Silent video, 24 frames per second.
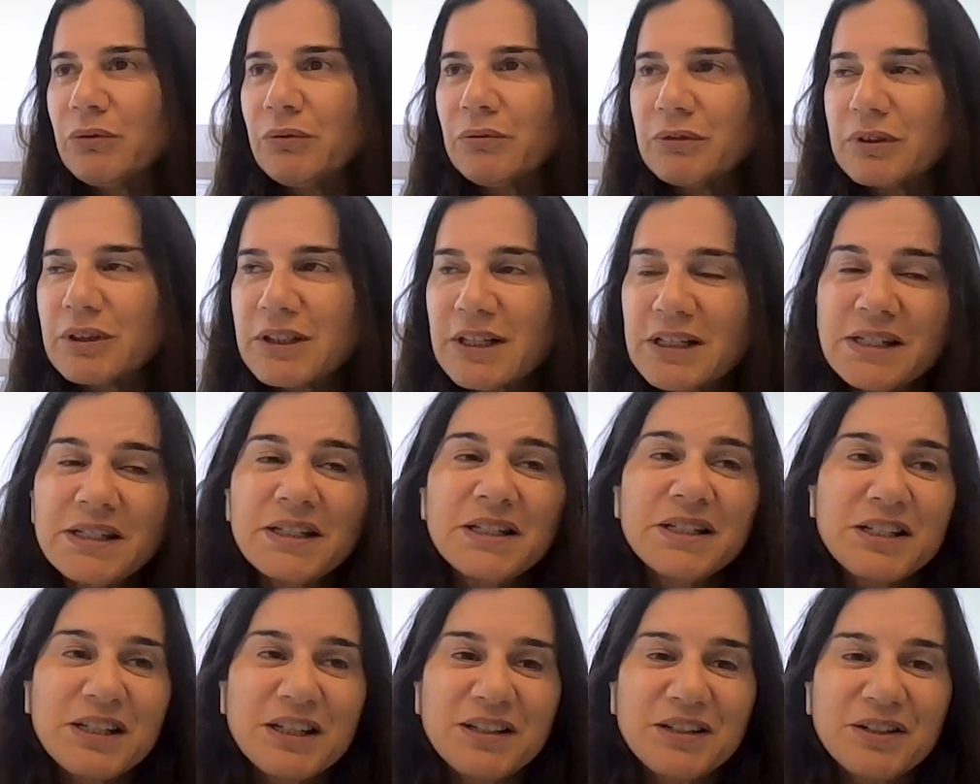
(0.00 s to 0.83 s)
since
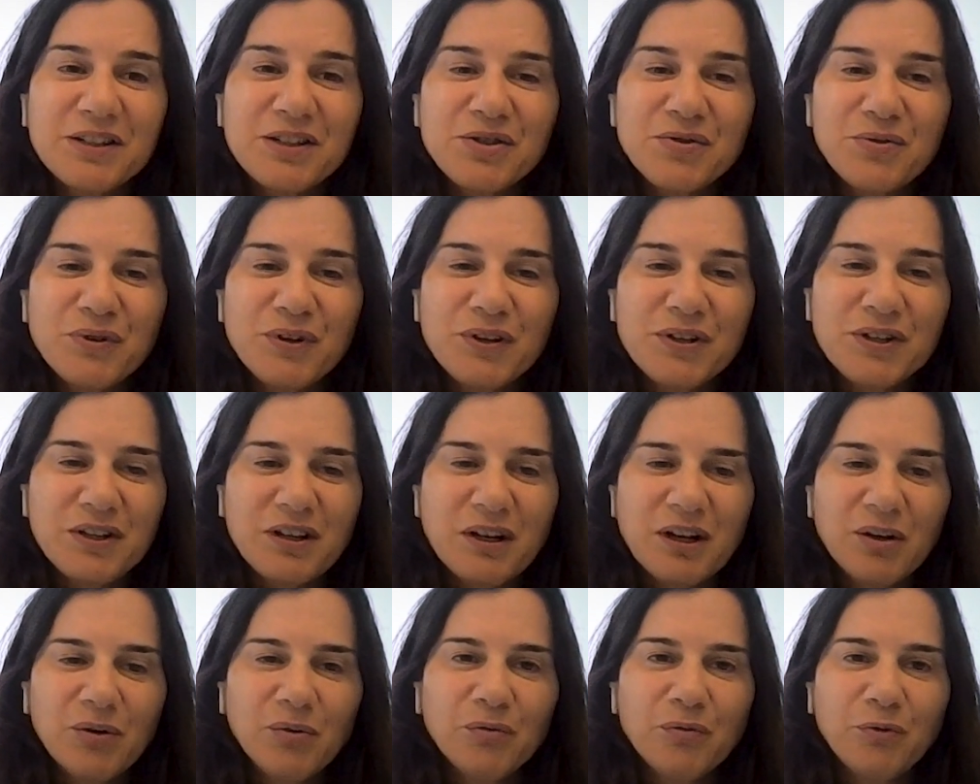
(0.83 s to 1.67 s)
this industry is
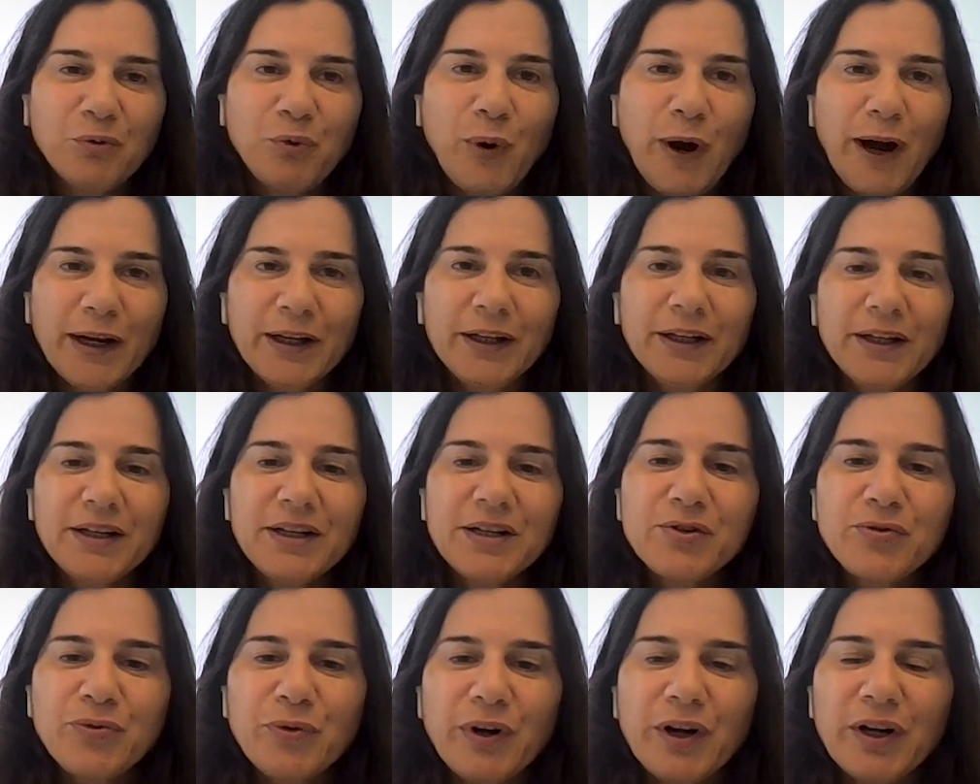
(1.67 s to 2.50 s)
kind of wide in
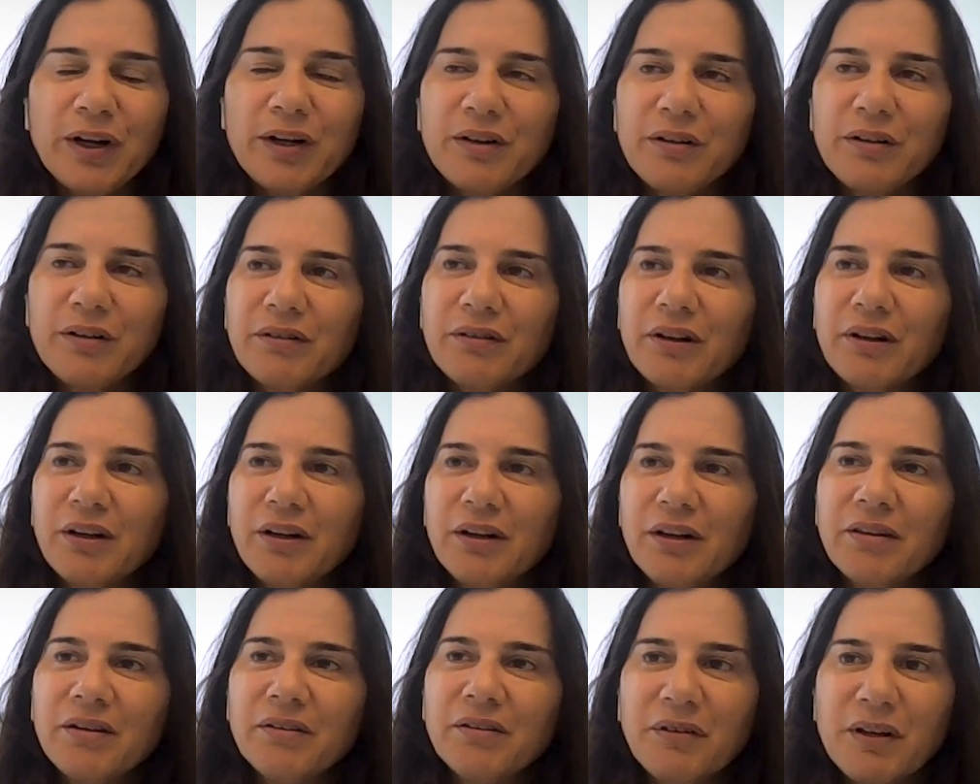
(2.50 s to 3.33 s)
Israel,
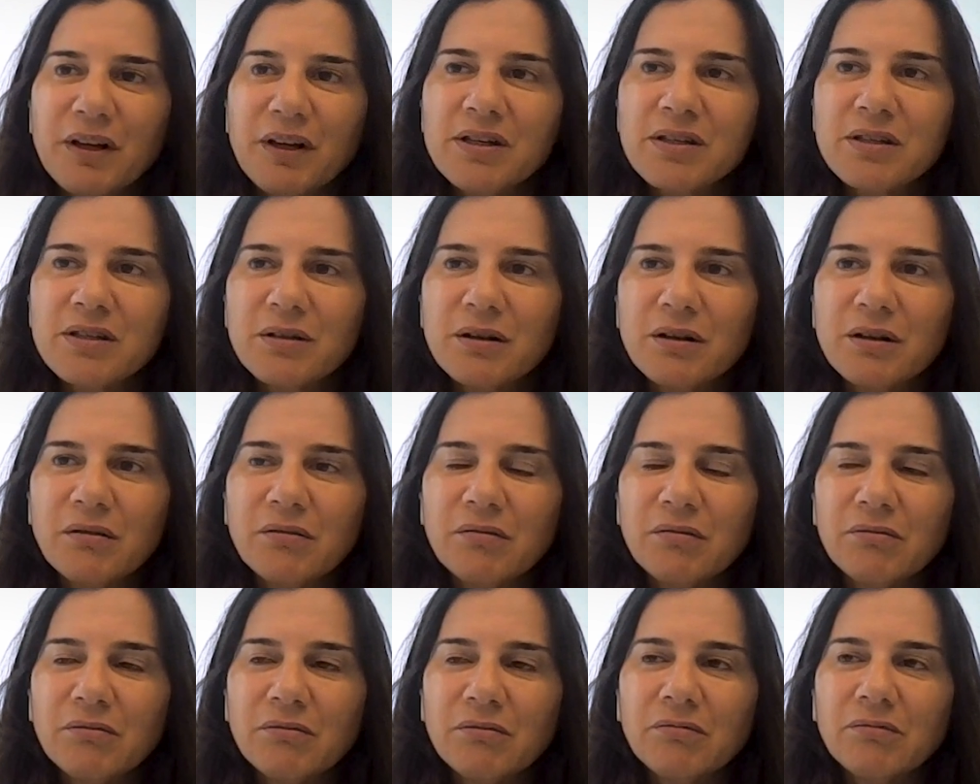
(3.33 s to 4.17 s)
there is a
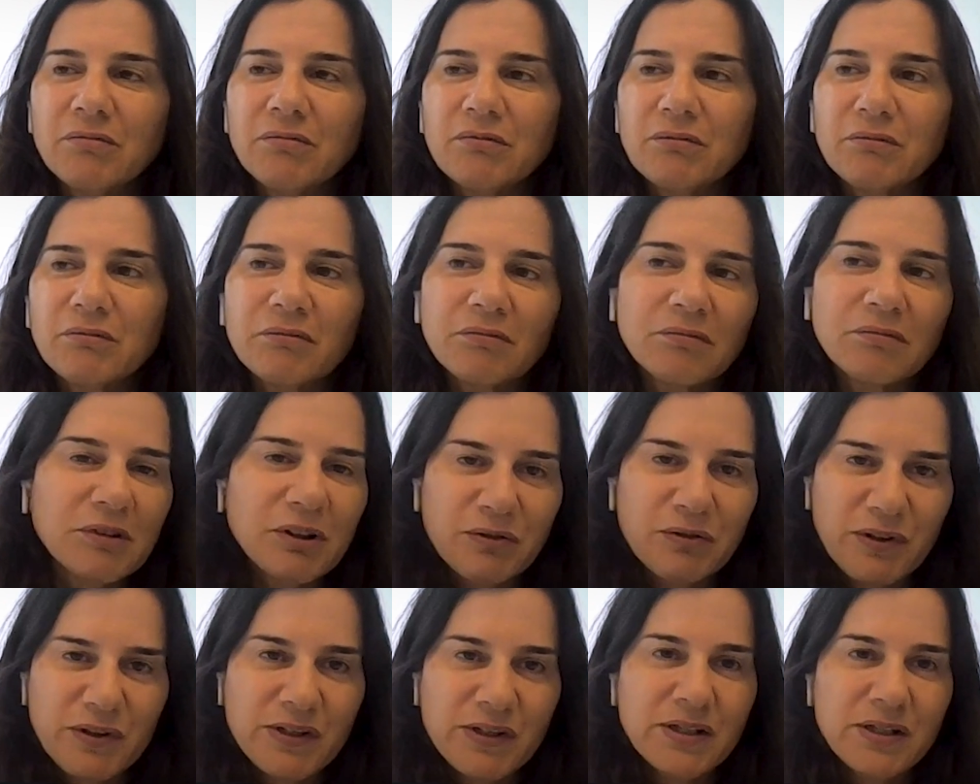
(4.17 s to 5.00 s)

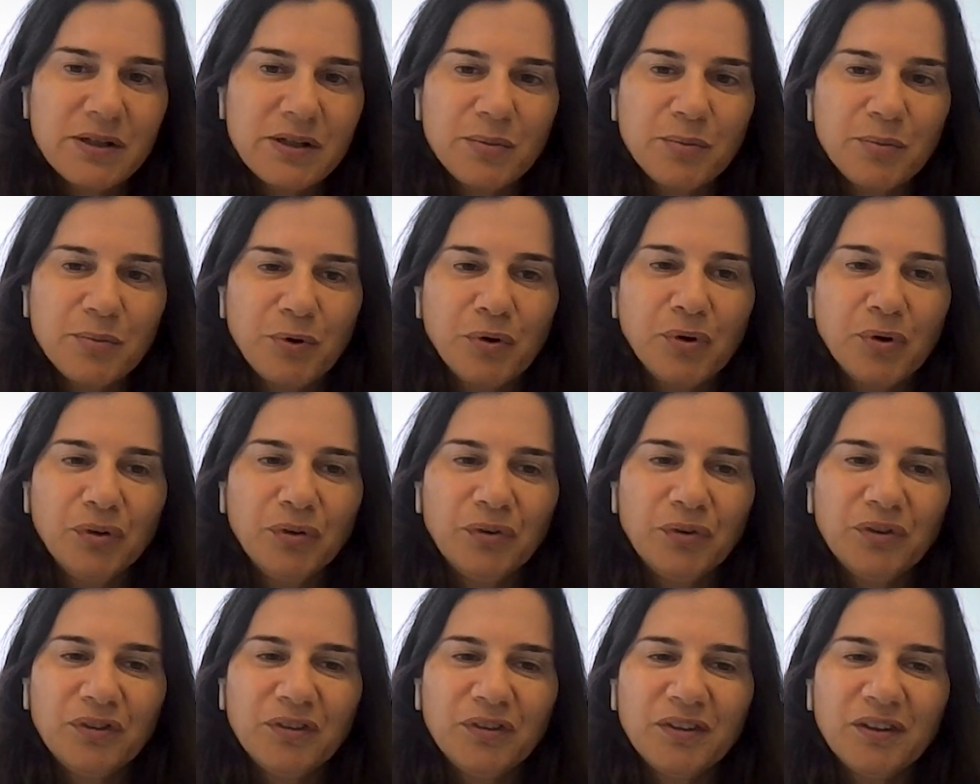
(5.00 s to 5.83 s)
support.